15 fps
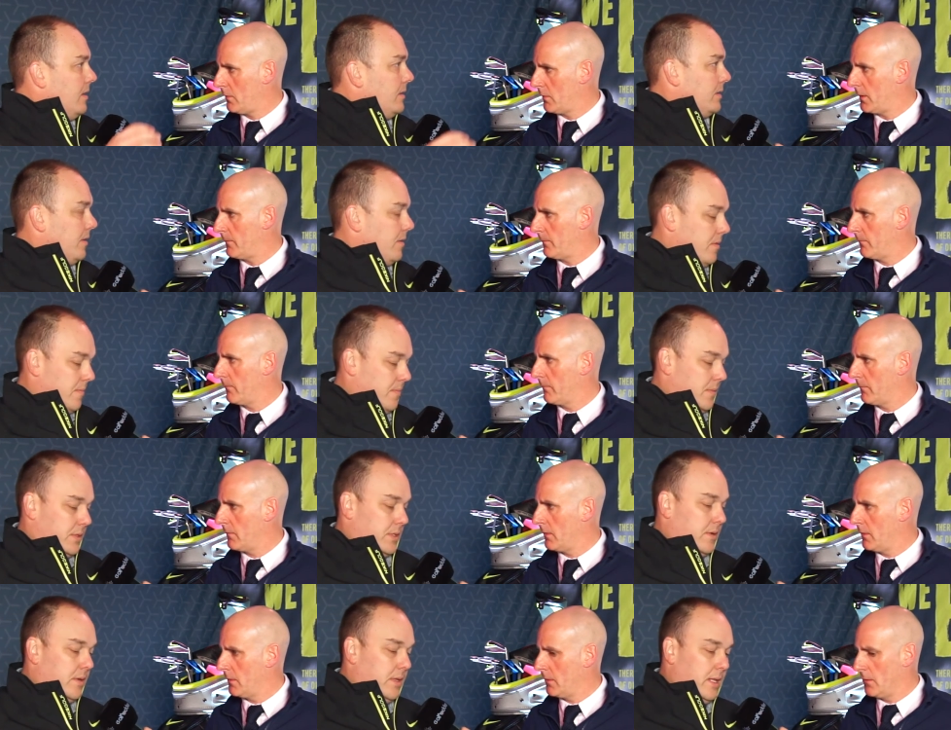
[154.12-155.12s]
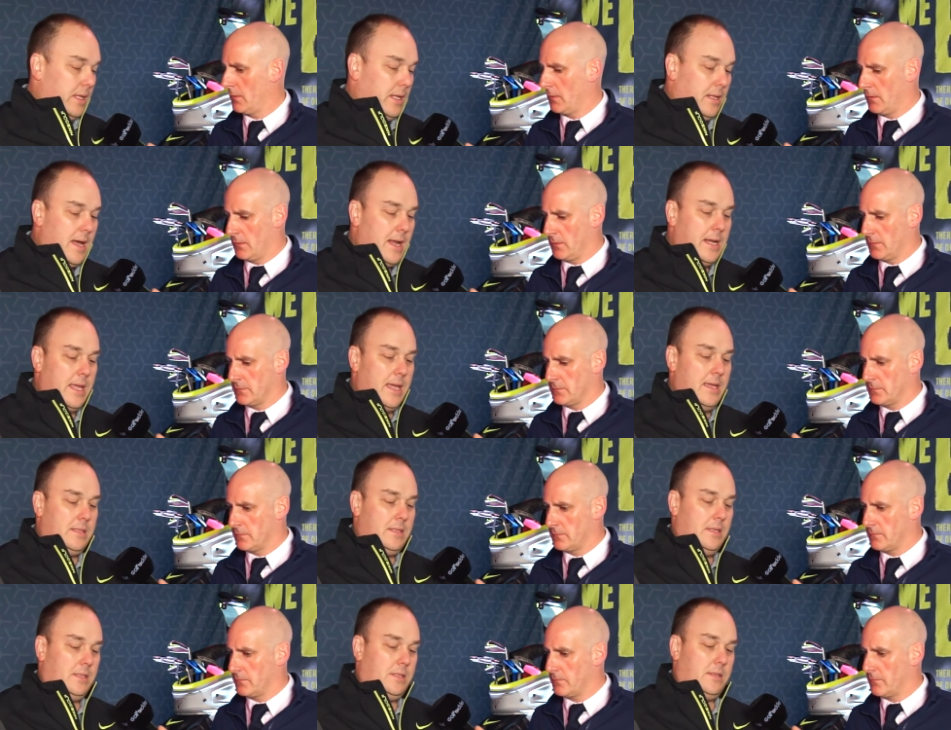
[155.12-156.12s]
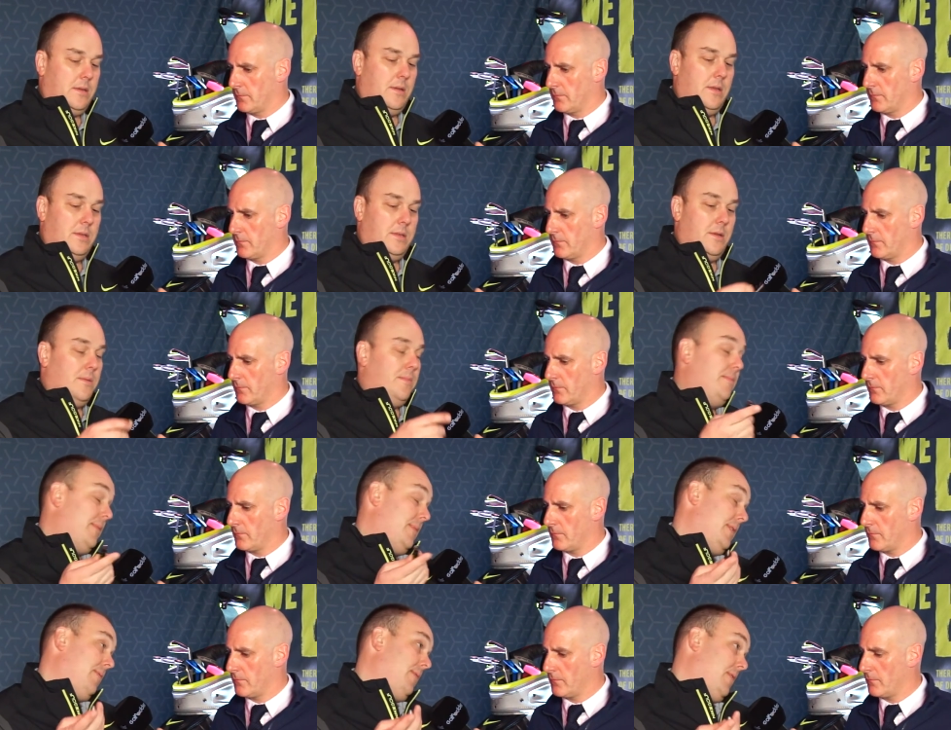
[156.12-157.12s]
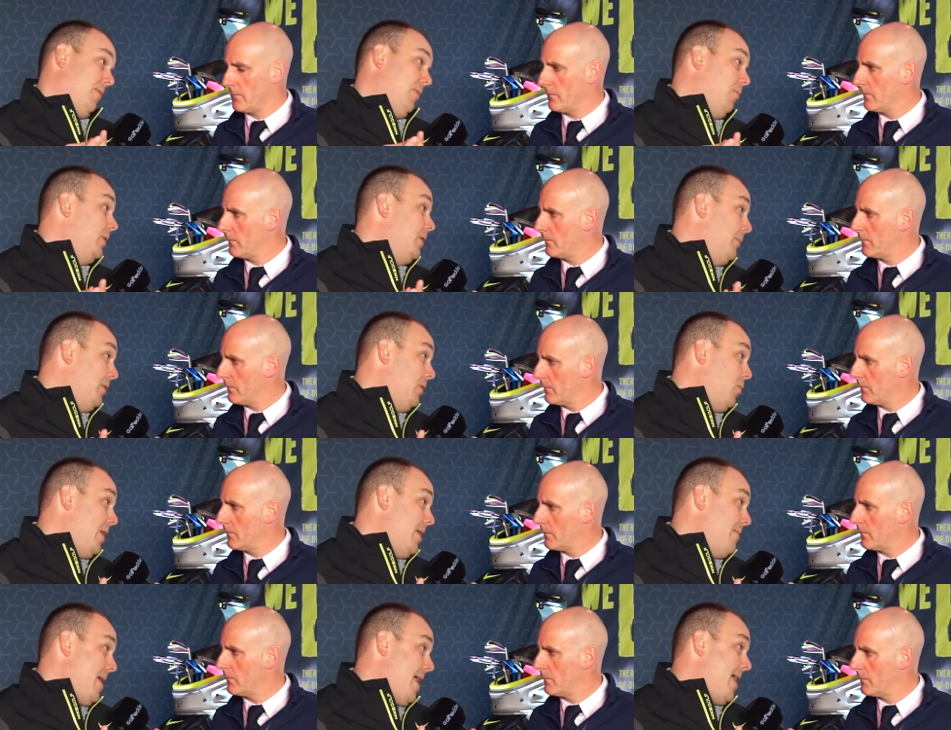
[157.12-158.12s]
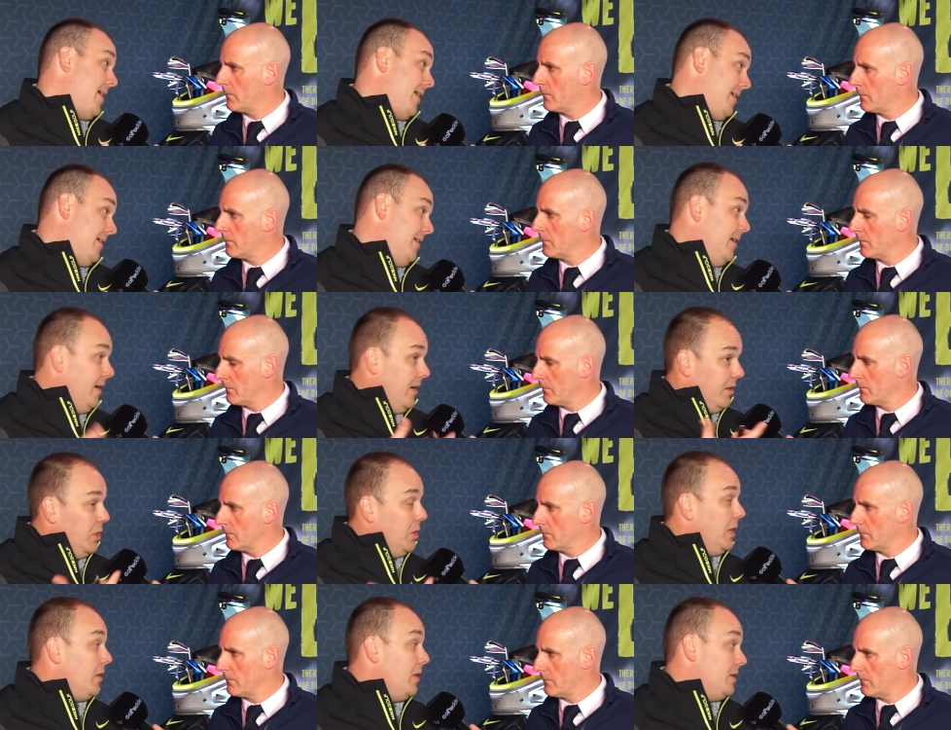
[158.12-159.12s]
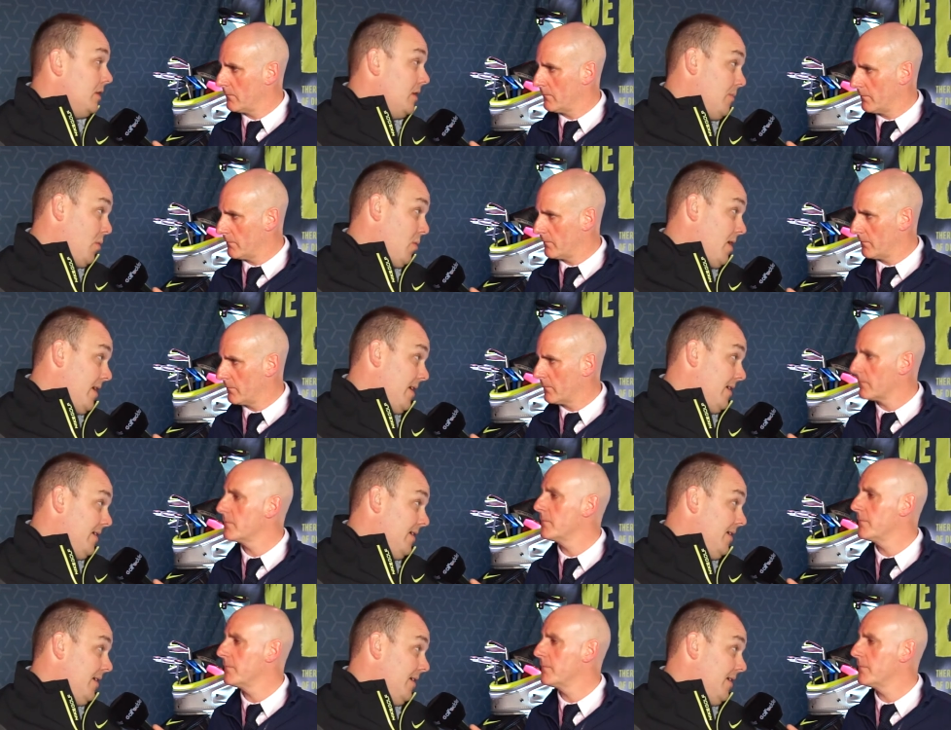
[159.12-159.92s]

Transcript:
Speaker 1: So in a lot of cases, so when you put weight back, you're increasing MOI.